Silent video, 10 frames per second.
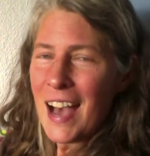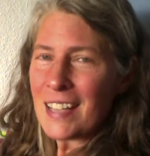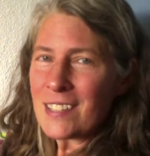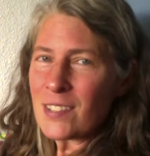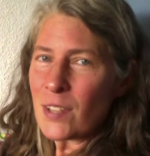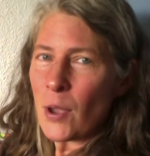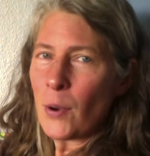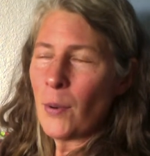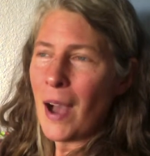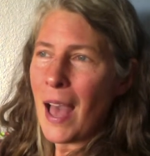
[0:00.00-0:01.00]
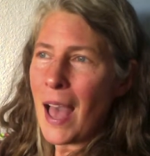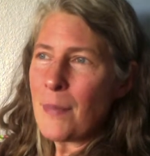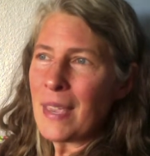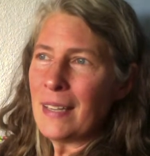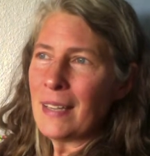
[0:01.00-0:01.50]
So, I
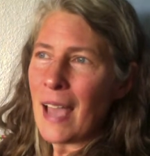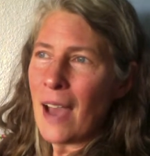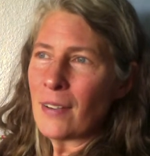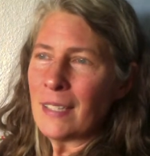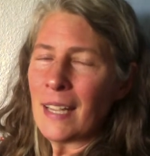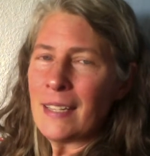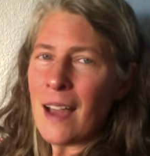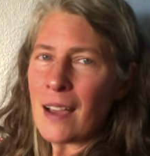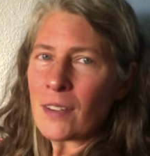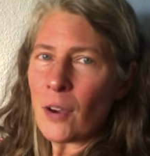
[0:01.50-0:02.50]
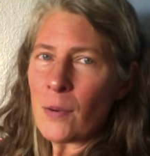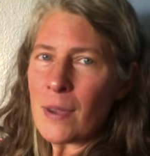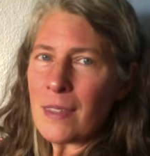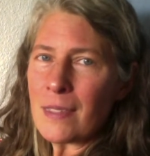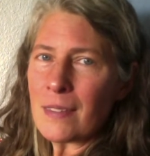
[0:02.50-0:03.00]
mean, how can I not go
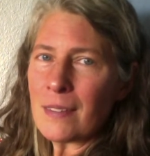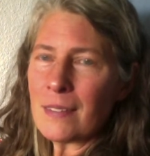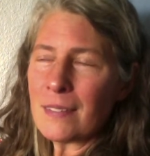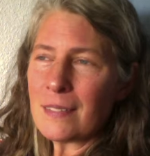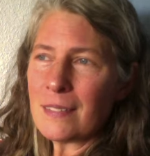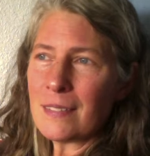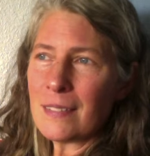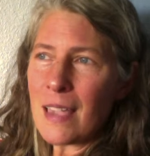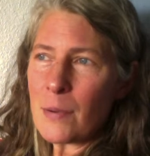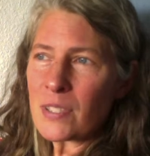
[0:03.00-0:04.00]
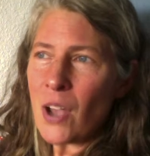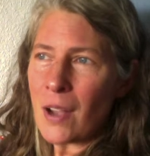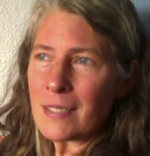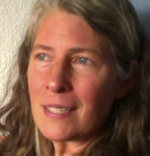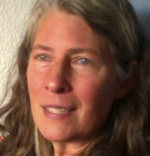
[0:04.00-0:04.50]
with it was
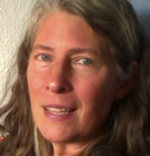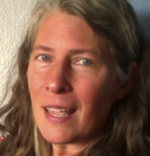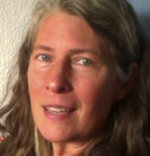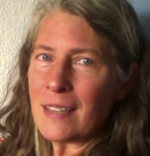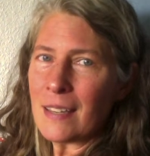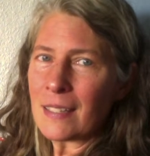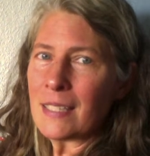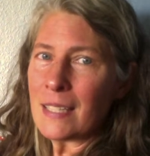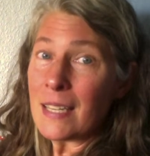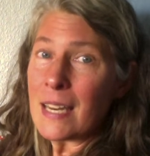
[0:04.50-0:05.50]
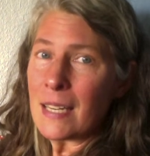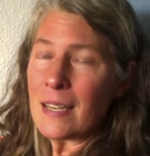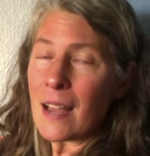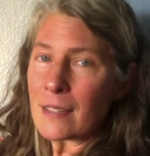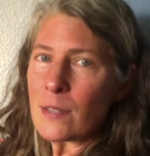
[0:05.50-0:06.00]
haunted and Linda needed
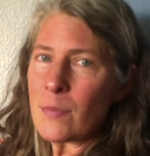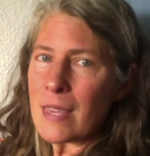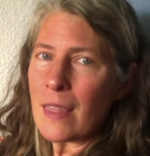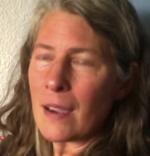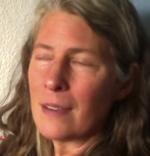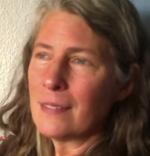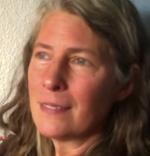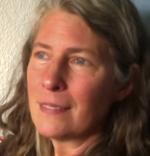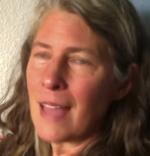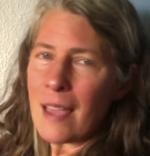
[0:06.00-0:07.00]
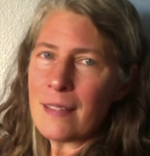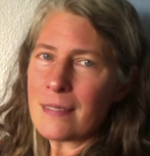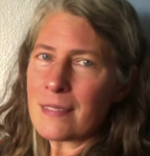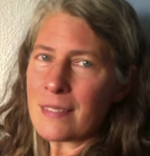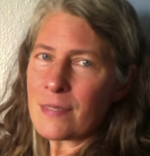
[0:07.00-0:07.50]
not to be there?
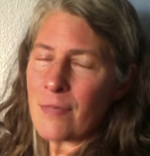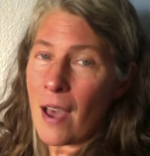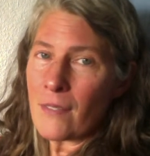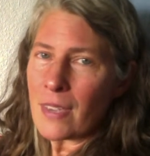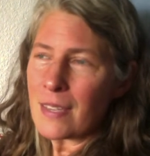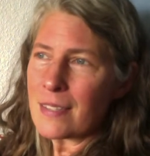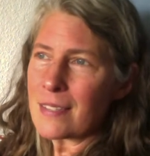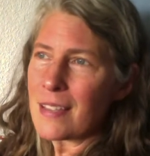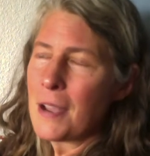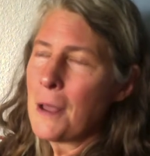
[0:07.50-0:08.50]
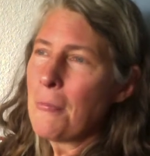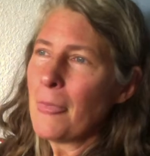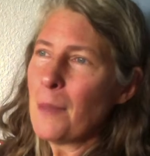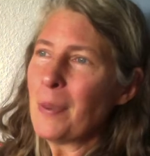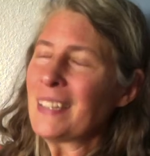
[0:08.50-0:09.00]
That's obvious.
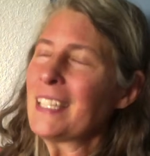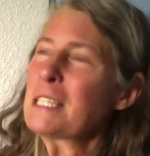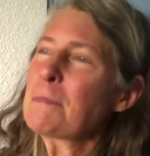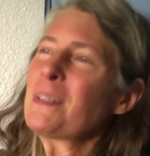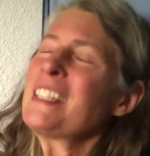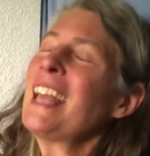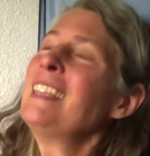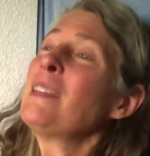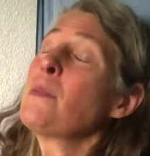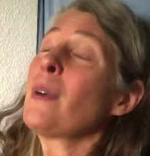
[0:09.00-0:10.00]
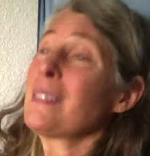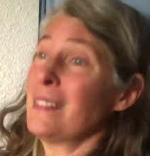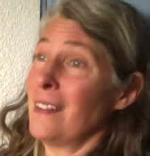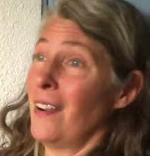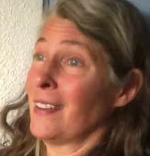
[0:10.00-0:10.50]
But let's pretend it
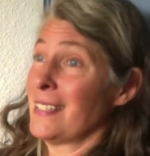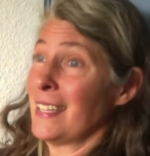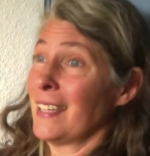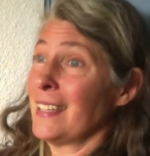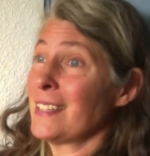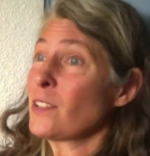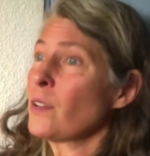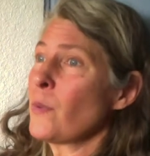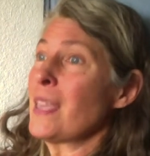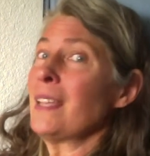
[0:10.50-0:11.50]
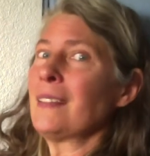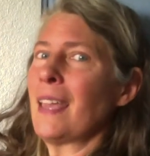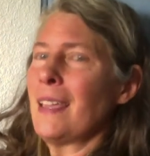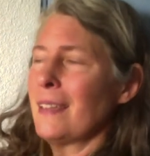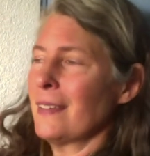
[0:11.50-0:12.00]
wasn't haunted so that we can
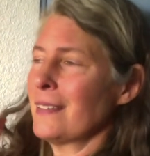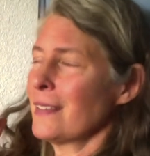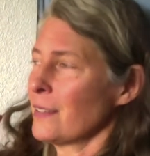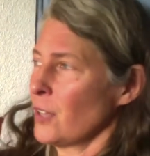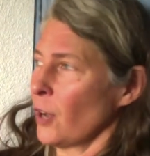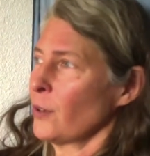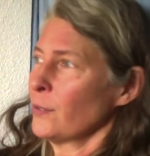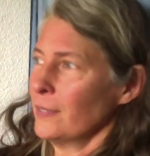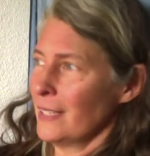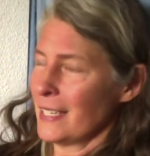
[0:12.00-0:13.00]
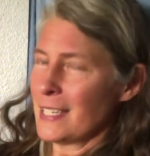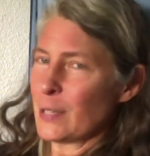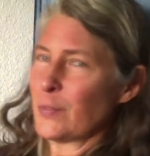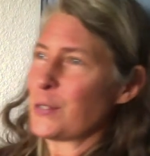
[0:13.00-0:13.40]
like go in a different